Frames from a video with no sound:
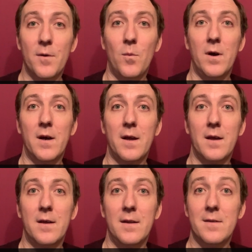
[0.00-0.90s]
work.
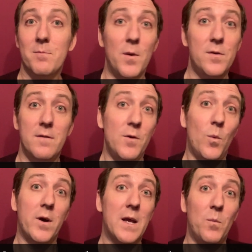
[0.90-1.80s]
It's most of your
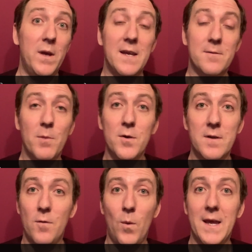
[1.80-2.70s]
working week, it's most
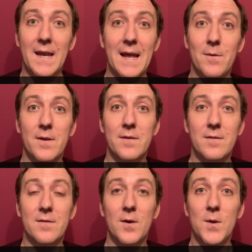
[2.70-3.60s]
of your waking hours,
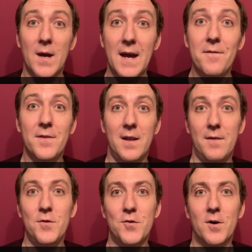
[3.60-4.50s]
and so you have to
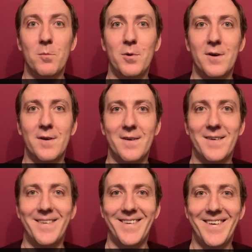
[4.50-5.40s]
love your job.
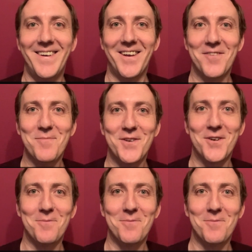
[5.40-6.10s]
And I love my job.